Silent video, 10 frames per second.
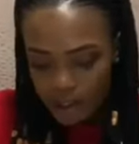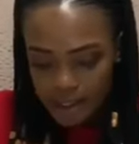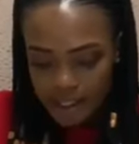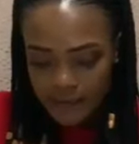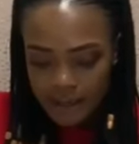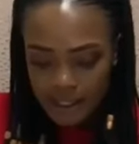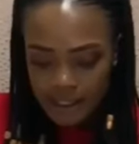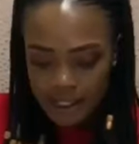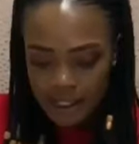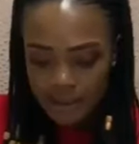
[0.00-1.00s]
safe days
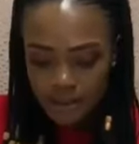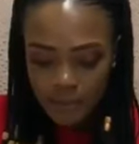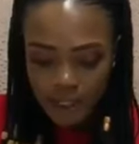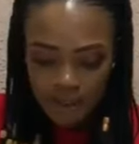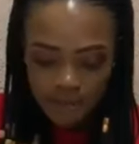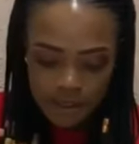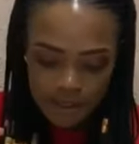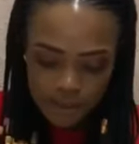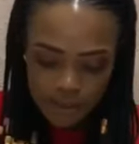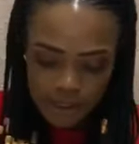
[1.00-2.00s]
and the pink beads
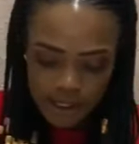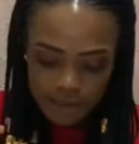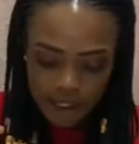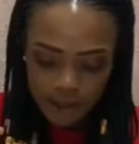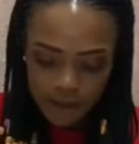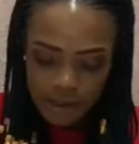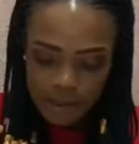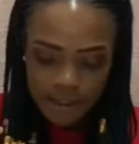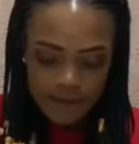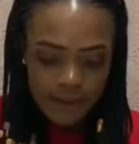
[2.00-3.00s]
represent my
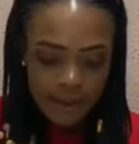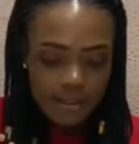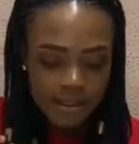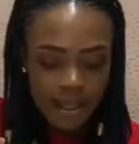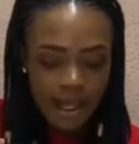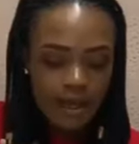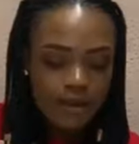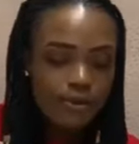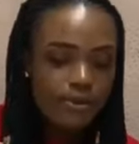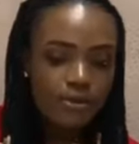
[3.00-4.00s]
unsafe days. Here I
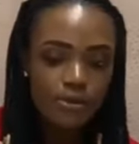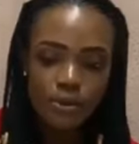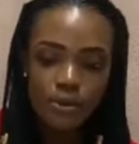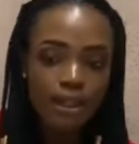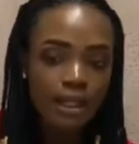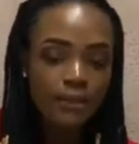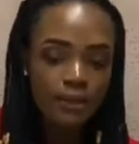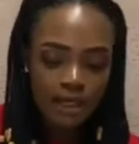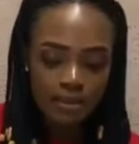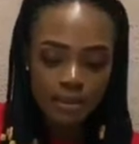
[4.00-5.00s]
use yellow
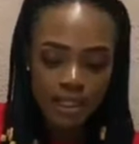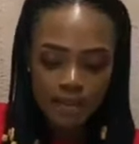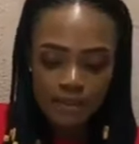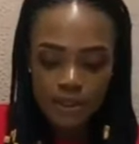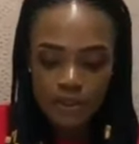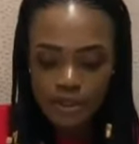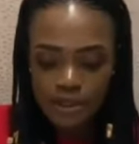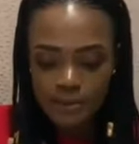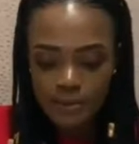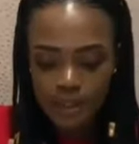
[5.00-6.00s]
and black, so it just
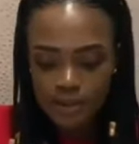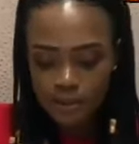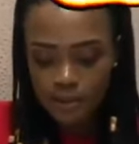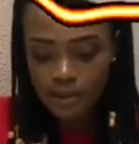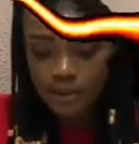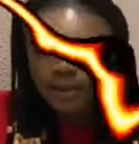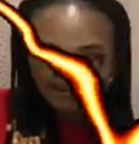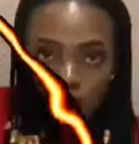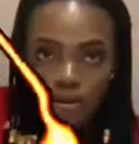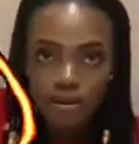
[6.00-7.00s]
depends on
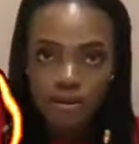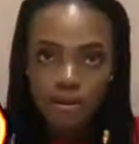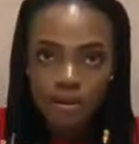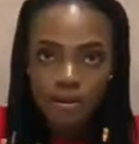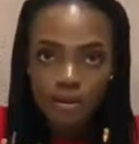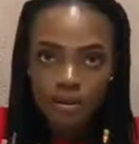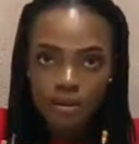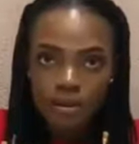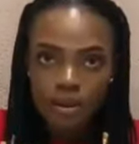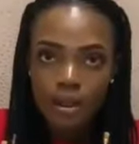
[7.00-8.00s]

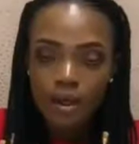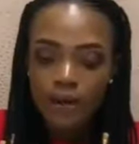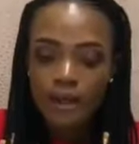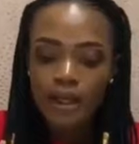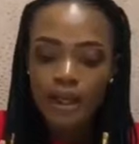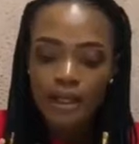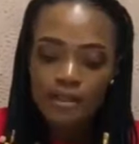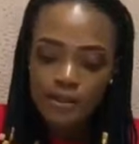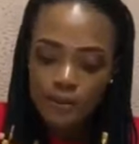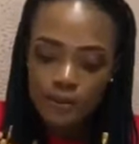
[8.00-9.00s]
you. Okay,
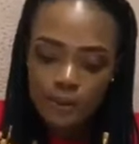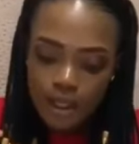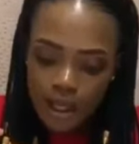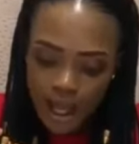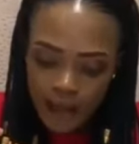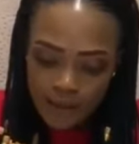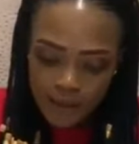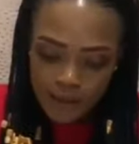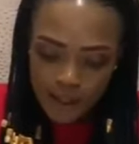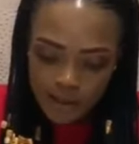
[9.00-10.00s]
so I'm
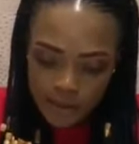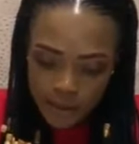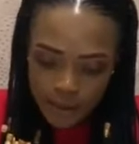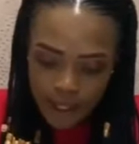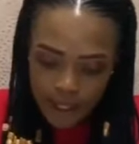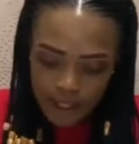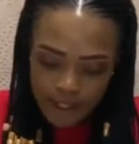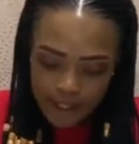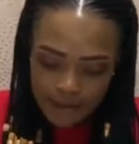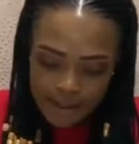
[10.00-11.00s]
just going to go ahead
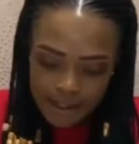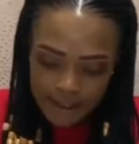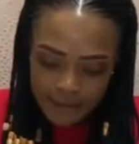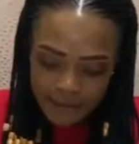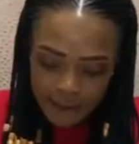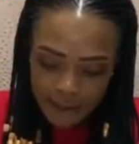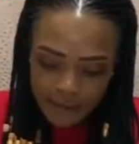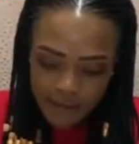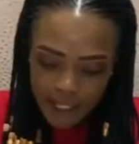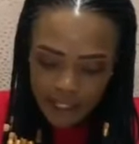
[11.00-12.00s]
and start
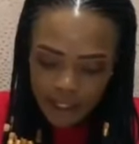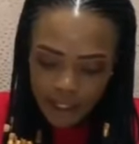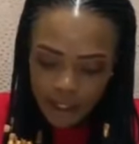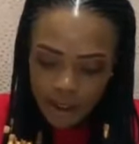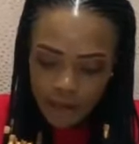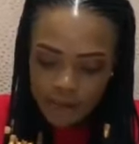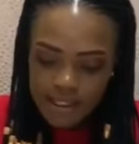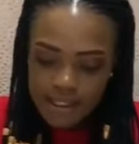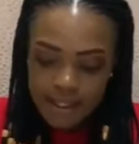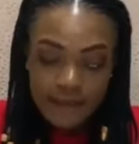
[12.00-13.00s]
filling my
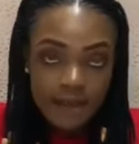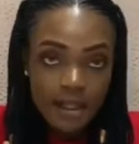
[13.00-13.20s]
unsafe